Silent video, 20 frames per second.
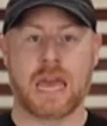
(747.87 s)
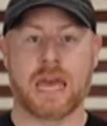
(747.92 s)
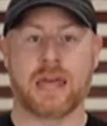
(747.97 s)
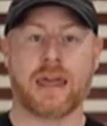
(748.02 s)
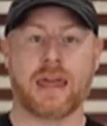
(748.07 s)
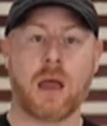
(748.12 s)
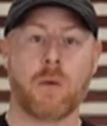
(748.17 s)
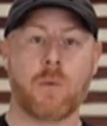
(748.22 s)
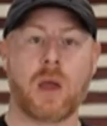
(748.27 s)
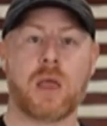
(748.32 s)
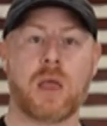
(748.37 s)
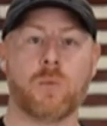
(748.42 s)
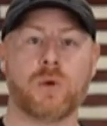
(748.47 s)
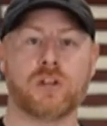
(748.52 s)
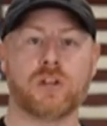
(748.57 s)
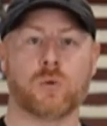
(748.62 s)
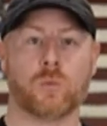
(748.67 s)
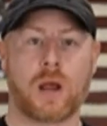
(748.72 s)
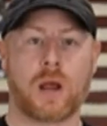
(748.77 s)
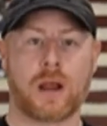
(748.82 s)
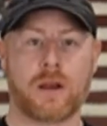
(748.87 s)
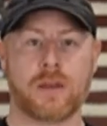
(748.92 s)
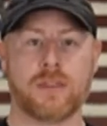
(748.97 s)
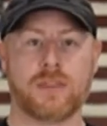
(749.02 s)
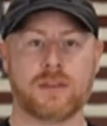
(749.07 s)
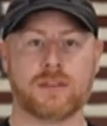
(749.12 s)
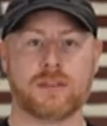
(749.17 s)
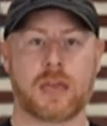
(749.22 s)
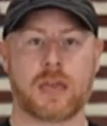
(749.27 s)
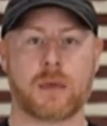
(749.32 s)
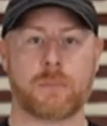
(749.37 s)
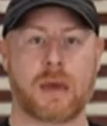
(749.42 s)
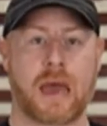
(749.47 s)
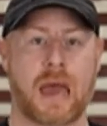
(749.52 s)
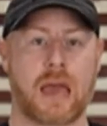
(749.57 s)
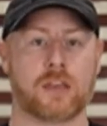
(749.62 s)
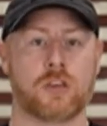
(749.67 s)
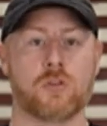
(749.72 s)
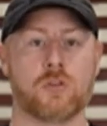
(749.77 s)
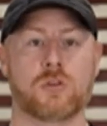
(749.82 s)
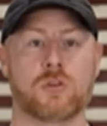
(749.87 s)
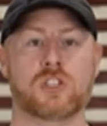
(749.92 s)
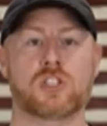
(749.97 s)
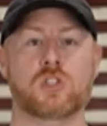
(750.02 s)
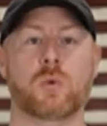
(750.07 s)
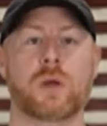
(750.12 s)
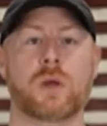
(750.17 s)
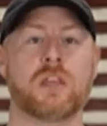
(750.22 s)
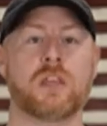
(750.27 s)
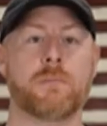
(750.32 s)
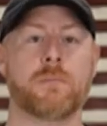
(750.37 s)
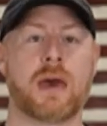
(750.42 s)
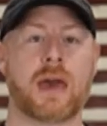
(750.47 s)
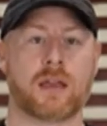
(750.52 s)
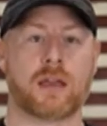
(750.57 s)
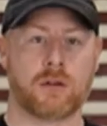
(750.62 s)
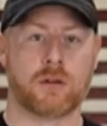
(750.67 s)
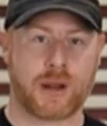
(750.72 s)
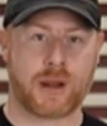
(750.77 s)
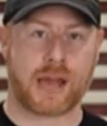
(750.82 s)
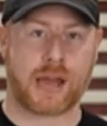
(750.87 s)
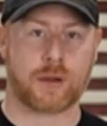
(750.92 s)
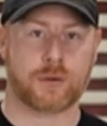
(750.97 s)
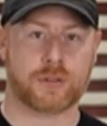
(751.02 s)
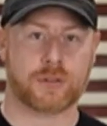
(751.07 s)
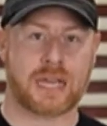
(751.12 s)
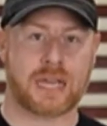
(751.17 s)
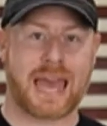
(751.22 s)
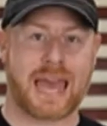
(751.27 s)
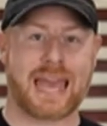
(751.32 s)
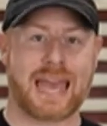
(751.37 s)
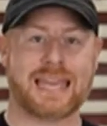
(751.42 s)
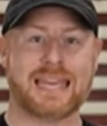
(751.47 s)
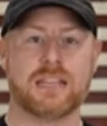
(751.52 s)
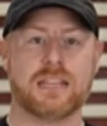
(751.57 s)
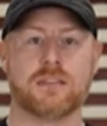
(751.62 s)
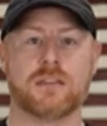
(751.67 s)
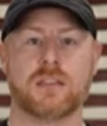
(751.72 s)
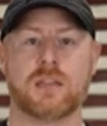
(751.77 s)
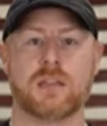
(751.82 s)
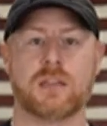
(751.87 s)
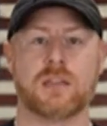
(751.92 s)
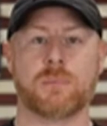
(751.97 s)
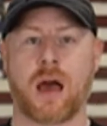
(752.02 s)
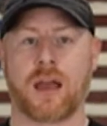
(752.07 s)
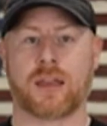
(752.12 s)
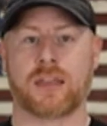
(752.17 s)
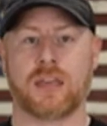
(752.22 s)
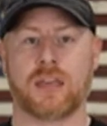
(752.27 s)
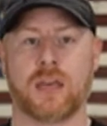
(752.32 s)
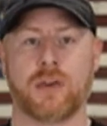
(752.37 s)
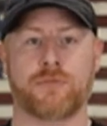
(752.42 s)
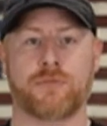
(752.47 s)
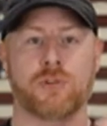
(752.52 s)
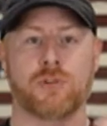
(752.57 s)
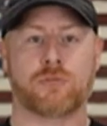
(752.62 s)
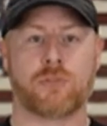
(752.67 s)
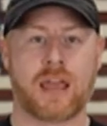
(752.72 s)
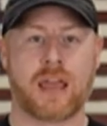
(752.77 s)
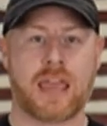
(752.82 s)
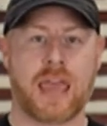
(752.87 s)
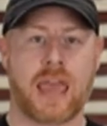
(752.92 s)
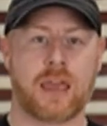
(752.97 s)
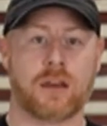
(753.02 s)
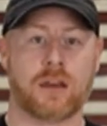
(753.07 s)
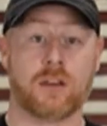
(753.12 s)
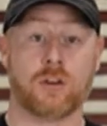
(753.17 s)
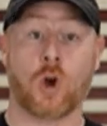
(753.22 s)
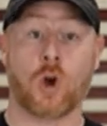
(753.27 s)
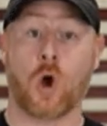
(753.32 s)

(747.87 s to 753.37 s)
That way, when you're wearing the day pack, you can swing the bag around and get to the pocket if you're right-handed